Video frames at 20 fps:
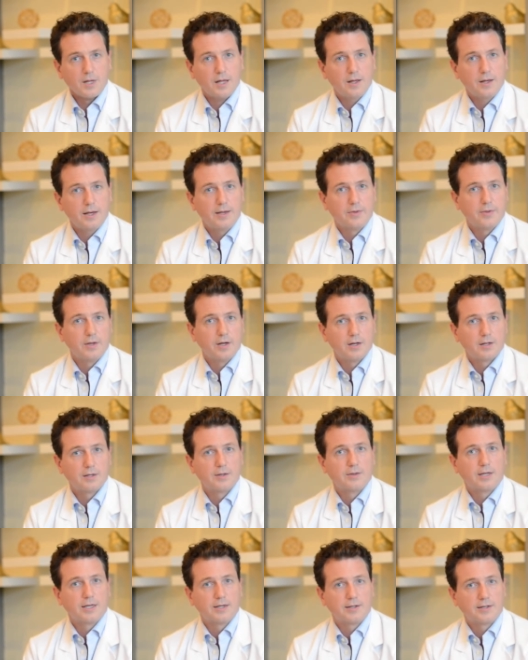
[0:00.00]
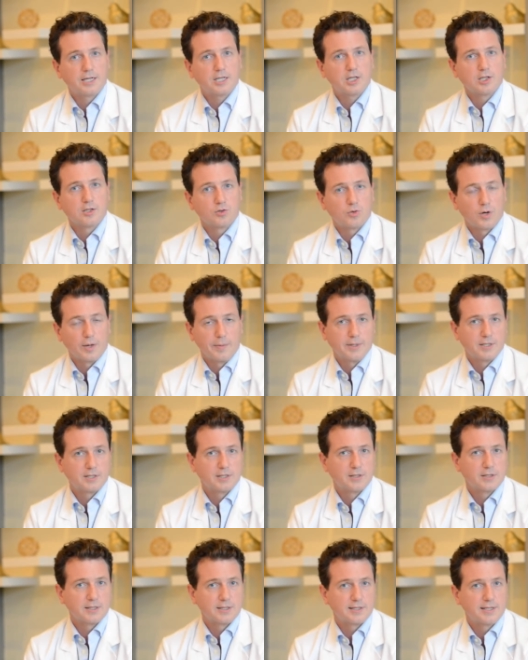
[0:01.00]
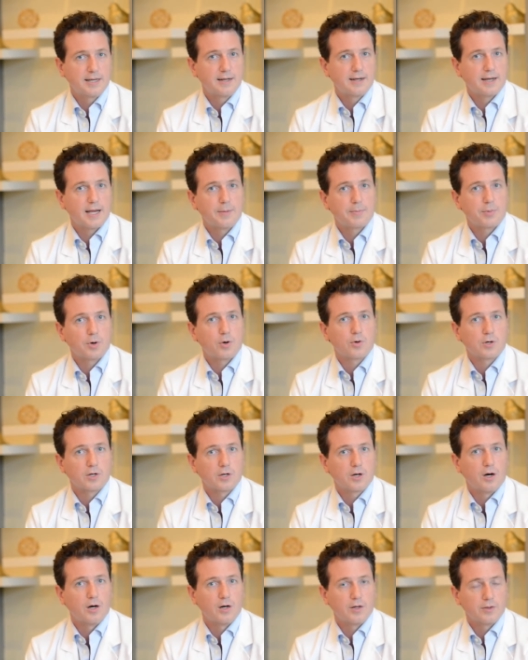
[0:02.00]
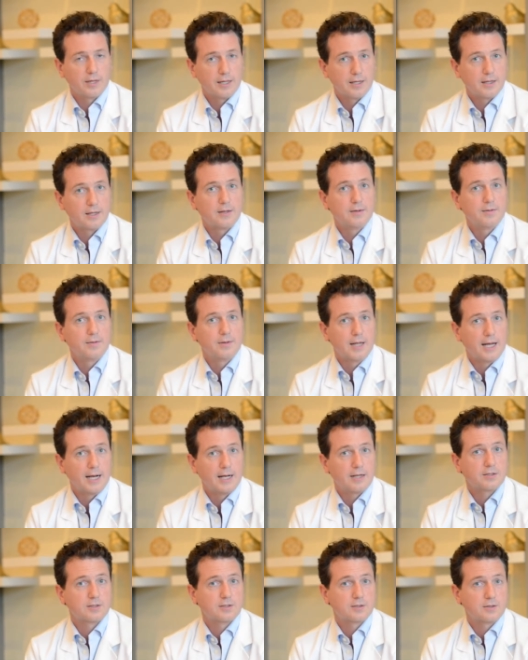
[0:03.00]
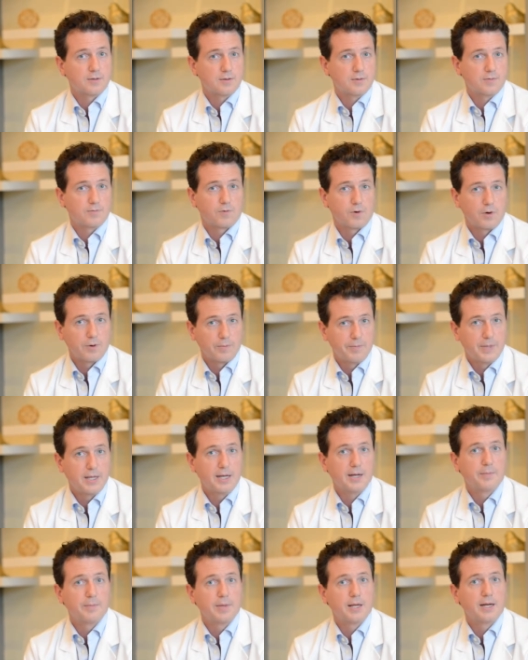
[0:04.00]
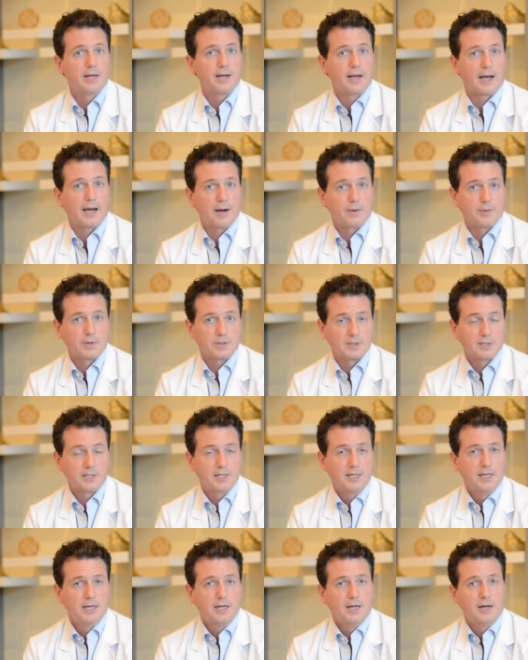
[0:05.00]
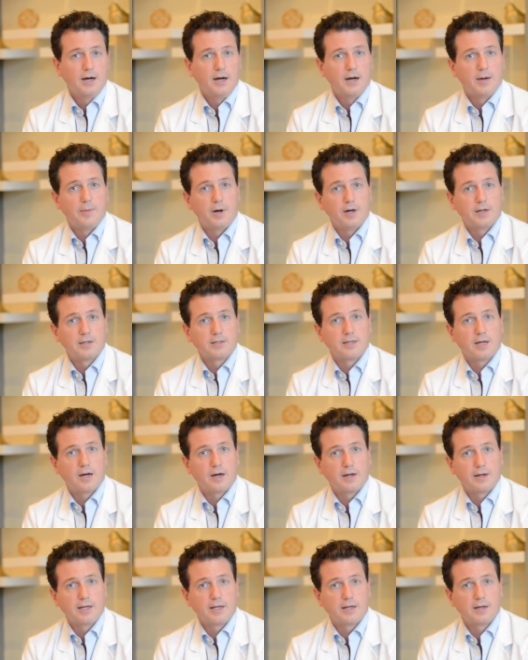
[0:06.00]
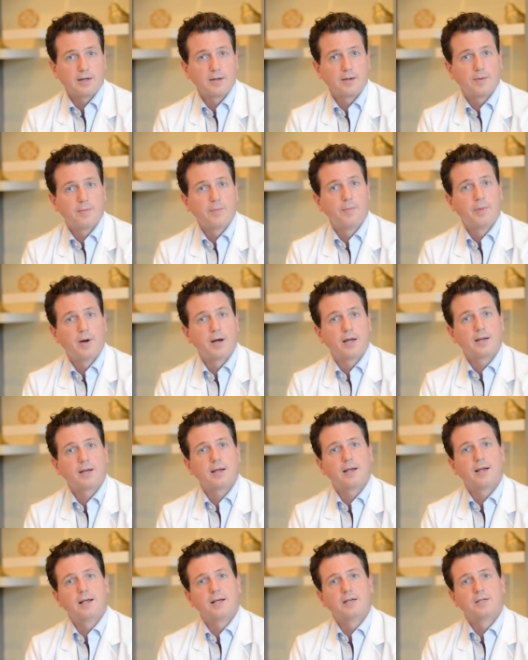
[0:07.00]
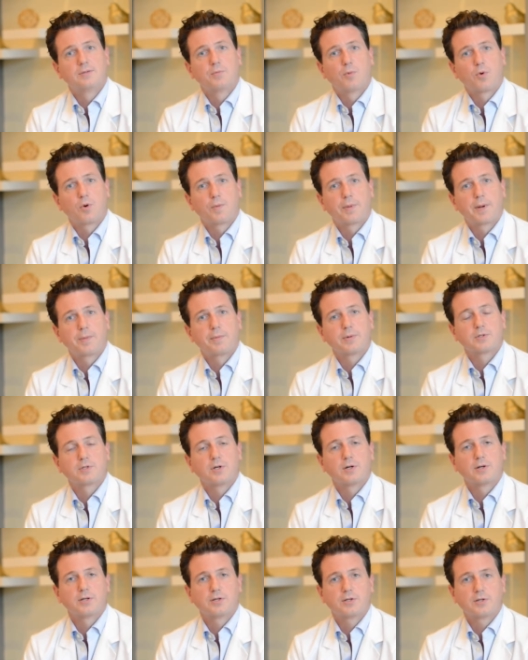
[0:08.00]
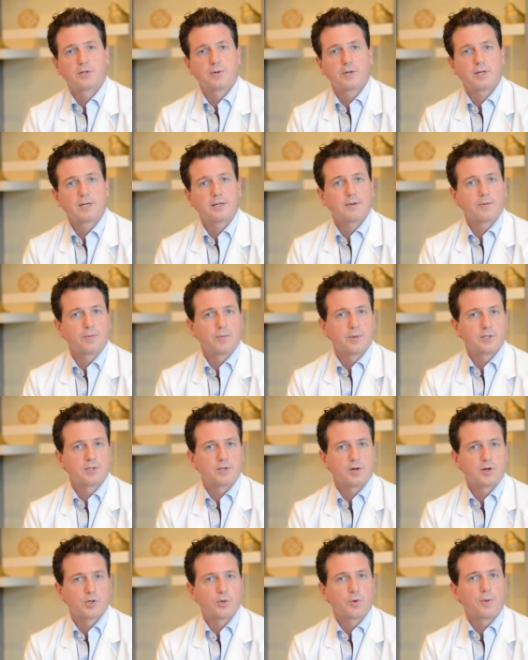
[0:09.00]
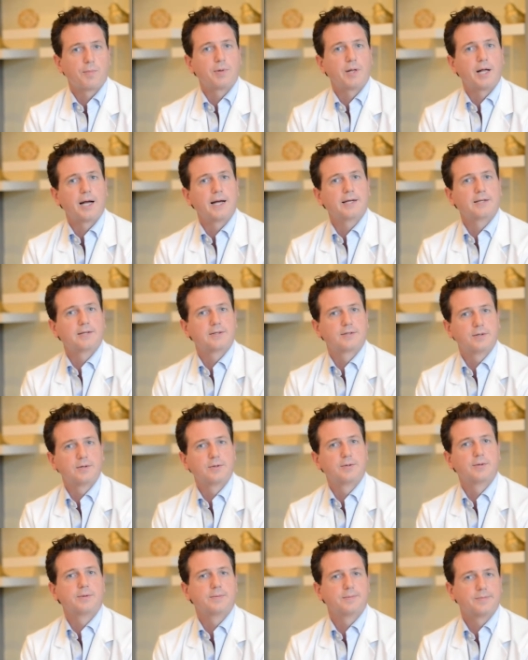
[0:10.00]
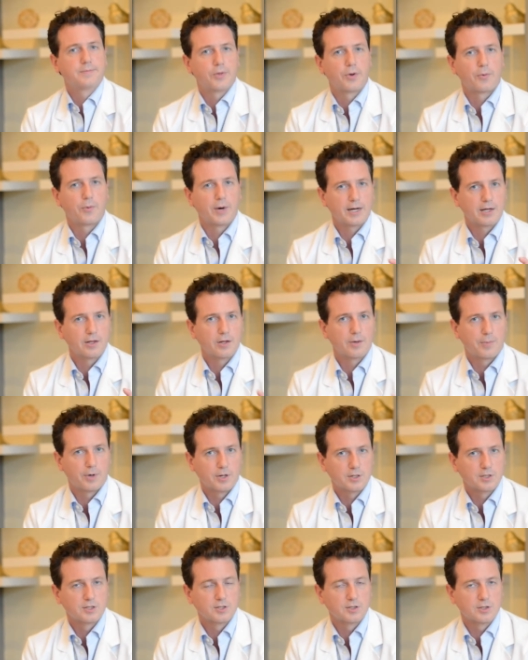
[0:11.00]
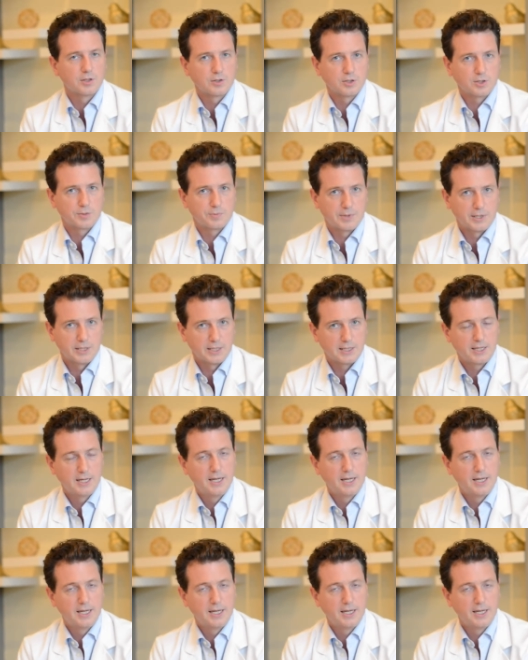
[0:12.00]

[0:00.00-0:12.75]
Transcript: in the, the addiction treatments, there's a 10 day protocol that lasts for many, many hours um, on, on end. But as more people start to do it, we start to apply it to the regular person, so to speak.